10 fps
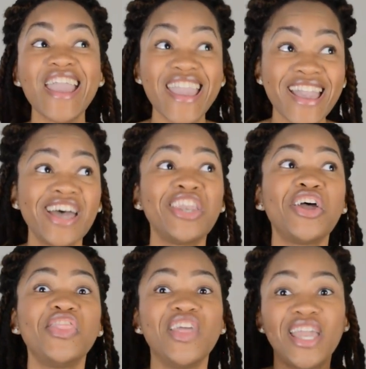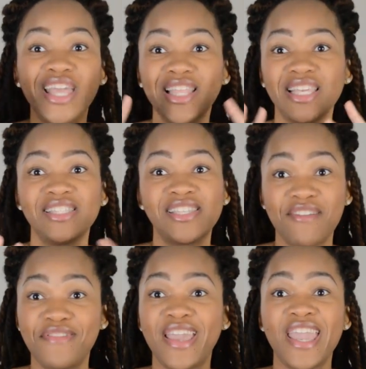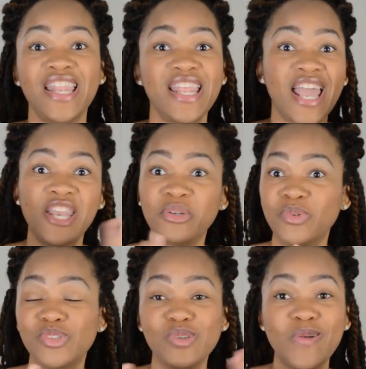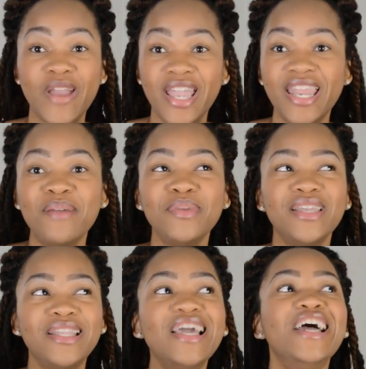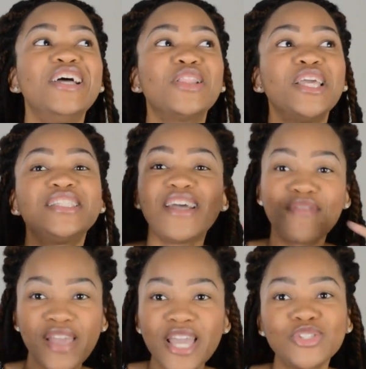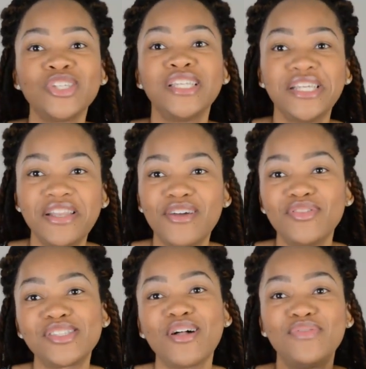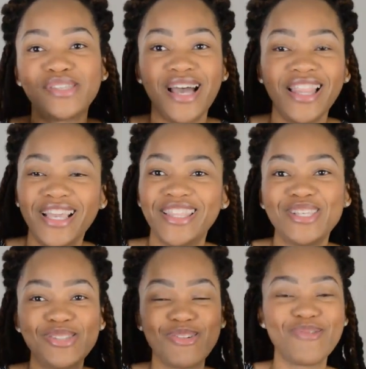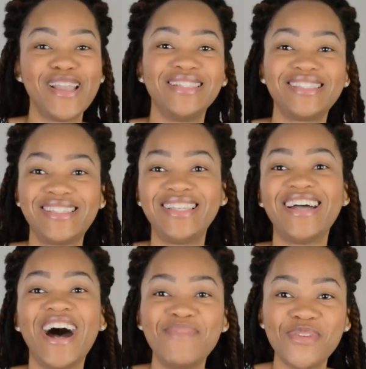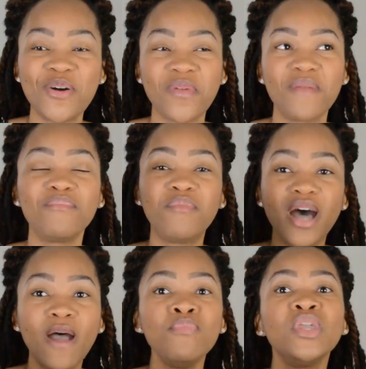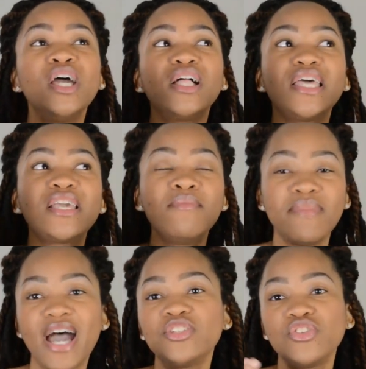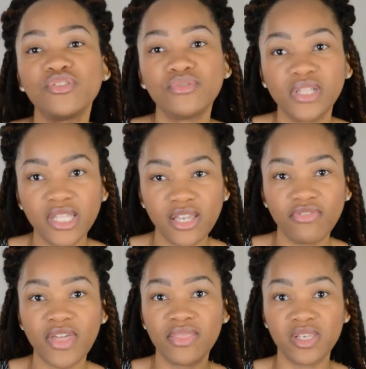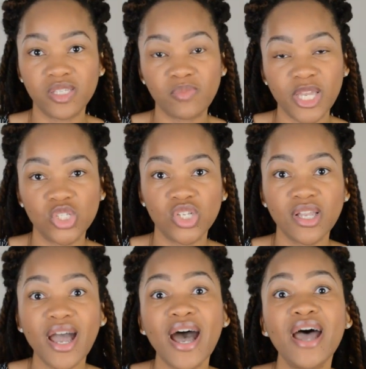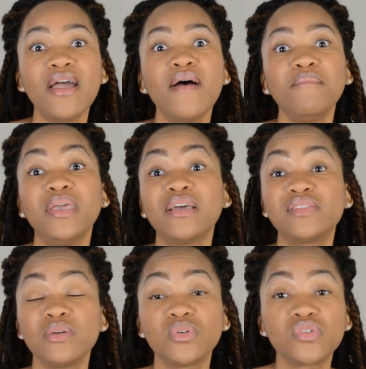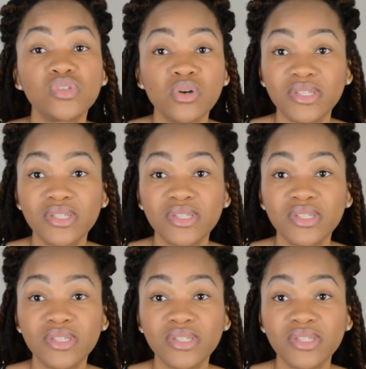And they like defecated and it was great. I mean, like defecation in and of itself is not like this great ta-da moment but like imagine the relief that this patient got because they were so